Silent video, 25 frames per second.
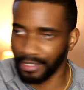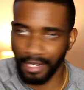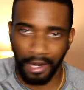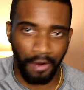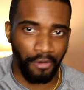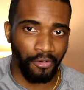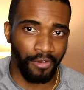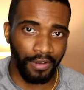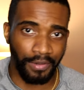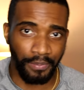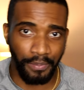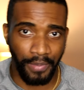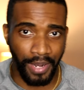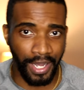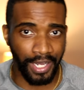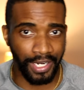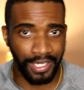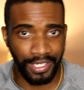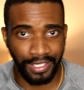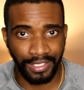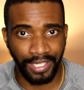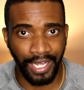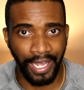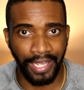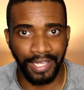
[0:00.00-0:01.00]
throwing
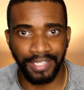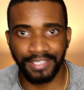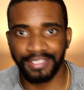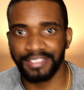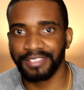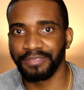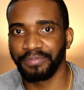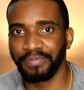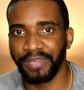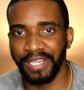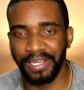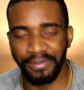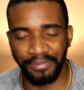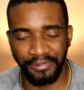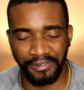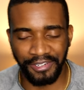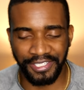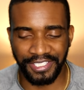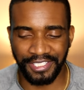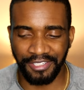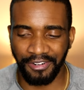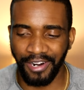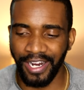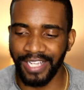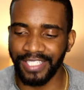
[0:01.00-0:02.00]
money like to people.
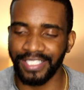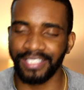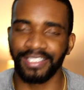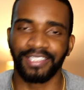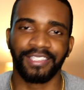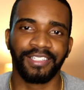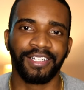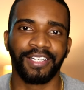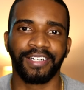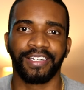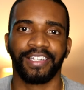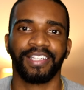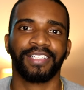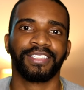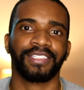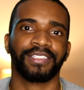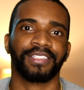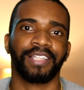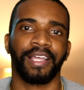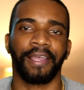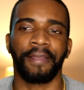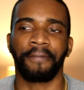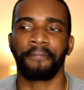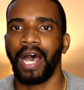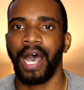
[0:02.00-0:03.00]
It's crazy. Look, here's the
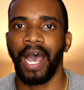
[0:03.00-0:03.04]
thing.